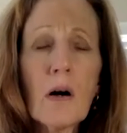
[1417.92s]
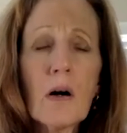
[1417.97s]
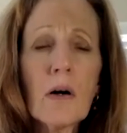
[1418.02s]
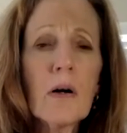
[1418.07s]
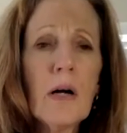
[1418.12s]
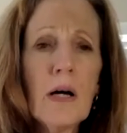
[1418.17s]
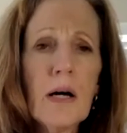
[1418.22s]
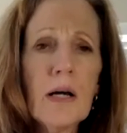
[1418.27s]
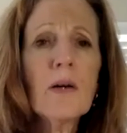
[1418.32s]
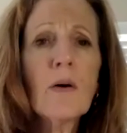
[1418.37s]

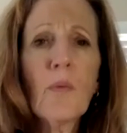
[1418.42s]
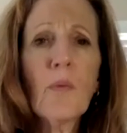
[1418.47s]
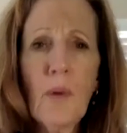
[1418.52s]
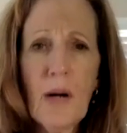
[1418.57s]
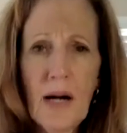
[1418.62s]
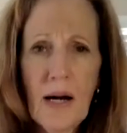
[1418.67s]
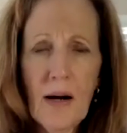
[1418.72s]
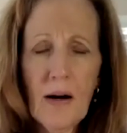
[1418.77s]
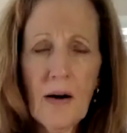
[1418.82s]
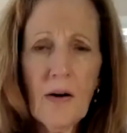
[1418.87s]

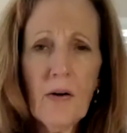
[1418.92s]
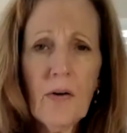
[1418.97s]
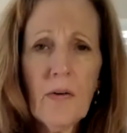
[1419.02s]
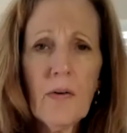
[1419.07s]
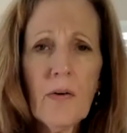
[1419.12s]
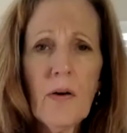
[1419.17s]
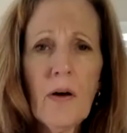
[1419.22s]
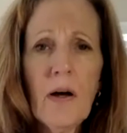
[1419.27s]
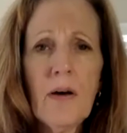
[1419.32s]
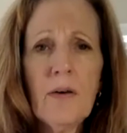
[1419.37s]
unaware
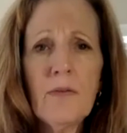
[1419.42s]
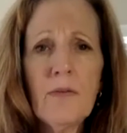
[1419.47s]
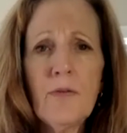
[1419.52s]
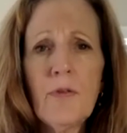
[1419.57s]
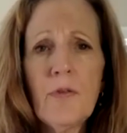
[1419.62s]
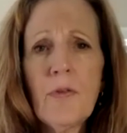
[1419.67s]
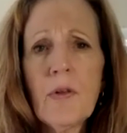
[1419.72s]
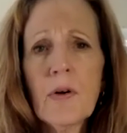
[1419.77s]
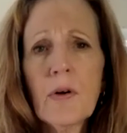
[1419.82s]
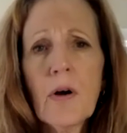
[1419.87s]
of
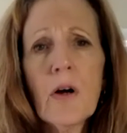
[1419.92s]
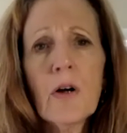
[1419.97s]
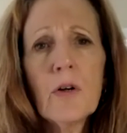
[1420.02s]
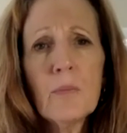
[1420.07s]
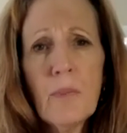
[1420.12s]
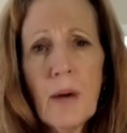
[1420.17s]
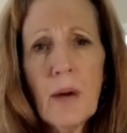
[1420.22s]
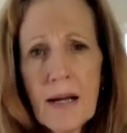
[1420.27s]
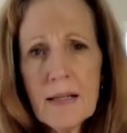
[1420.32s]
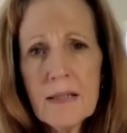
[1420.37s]
their
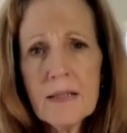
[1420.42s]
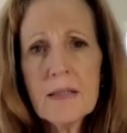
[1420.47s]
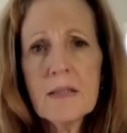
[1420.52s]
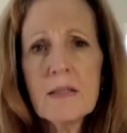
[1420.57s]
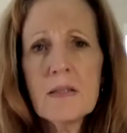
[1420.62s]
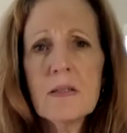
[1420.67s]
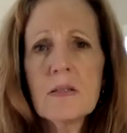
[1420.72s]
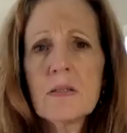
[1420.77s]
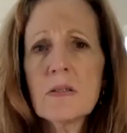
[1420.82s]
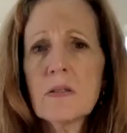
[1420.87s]
own
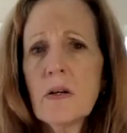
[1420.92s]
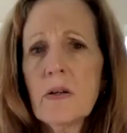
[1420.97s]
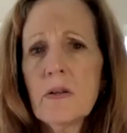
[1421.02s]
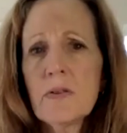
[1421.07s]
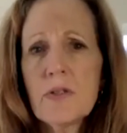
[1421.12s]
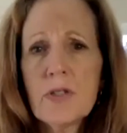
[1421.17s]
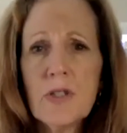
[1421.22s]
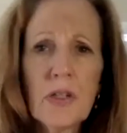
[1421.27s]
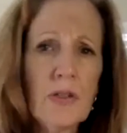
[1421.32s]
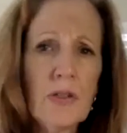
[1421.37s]
biases
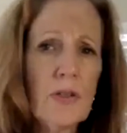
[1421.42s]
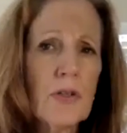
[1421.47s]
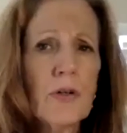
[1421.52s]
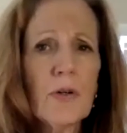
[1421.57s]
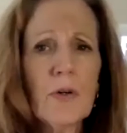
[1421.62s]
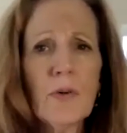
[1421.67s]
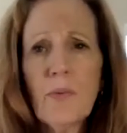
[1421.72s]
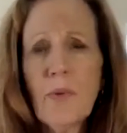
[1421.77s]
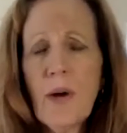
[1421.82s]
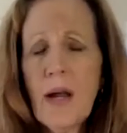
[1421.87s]
on
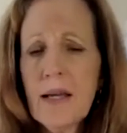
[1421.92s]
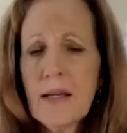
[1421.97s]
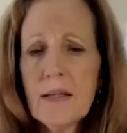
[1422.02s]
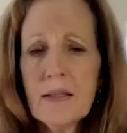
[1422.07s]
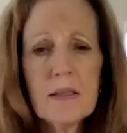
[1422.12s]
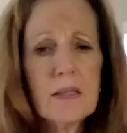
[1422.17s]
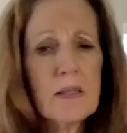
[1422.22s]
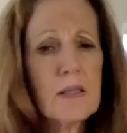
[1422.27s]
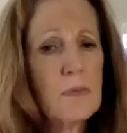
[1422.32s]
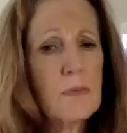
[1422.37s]
gender,
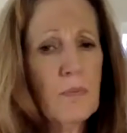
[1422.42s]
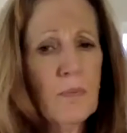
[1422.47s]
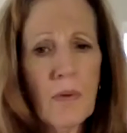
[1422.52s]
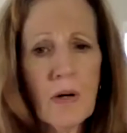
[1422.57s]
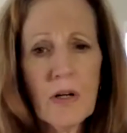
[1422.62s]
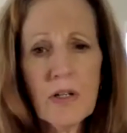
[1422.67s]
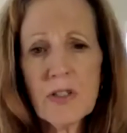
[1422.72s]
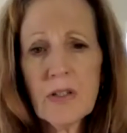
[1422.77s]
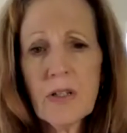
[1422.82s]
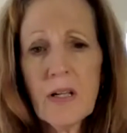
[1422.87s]
race,
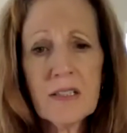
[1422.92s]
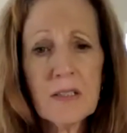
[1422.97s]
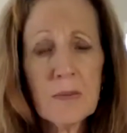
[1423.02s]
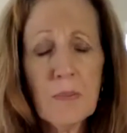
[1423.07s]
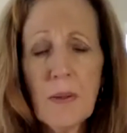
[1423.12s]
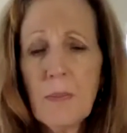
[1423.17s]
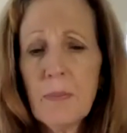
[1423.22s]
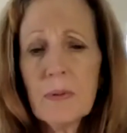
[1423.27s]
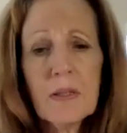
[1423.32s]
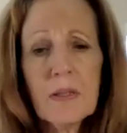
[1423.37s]
marginalized
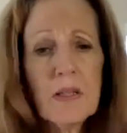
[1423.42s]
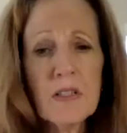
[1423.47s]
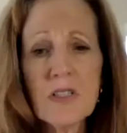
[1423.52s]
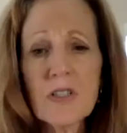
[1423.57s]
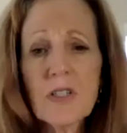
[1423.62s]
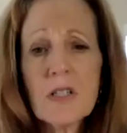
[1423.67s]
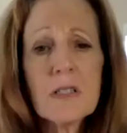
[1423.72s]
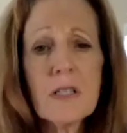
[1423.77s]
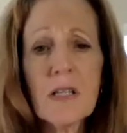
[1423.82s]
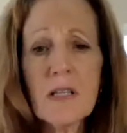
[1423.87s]
people.
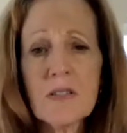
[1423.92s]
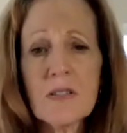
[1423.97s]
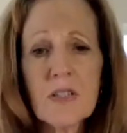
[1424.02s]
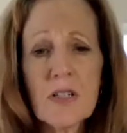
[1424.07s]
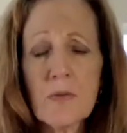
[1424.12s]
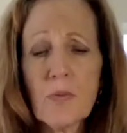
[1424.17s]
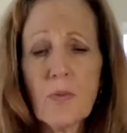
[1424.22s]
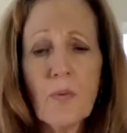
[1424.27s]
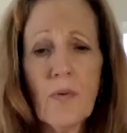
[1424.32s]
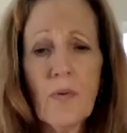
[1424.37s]
It's
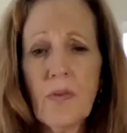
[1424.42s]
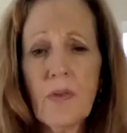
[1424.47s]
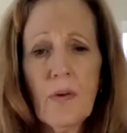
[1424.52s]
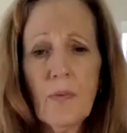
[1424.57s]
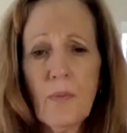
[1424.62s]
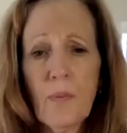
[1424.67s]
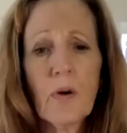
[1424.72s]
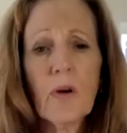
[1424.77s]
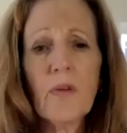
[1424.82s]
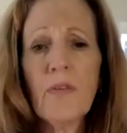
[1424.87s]
just the
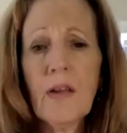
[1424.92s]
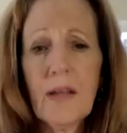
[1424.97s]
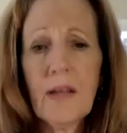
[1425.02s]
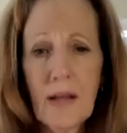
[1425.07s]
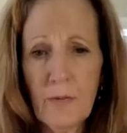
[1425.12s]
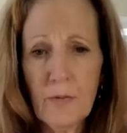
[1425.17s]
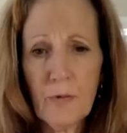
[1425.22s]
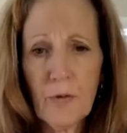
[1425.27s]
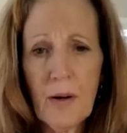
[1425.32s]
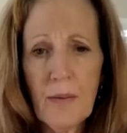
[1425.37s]
world they
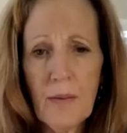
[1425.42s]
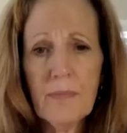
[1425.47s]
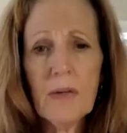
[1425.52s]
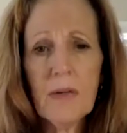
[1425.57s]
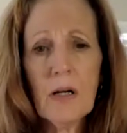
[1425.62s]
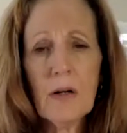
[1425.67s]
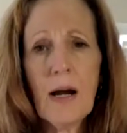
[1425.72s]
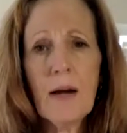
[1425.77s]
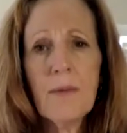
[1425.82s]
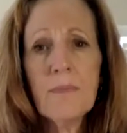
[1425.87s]
come from.
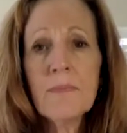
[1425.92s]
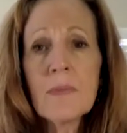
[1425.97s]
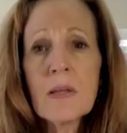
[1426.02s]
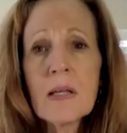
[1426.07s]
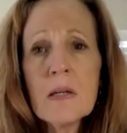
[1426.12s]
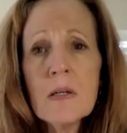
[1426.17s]
Okay.